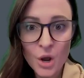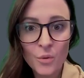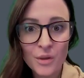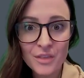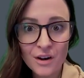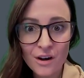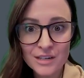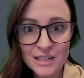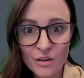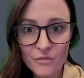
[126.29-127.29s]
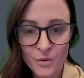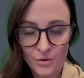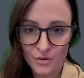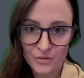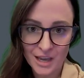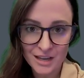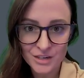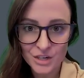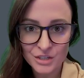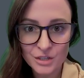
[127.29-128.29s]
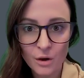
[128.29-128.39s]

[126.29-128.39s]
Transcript: when there are cell phone notifications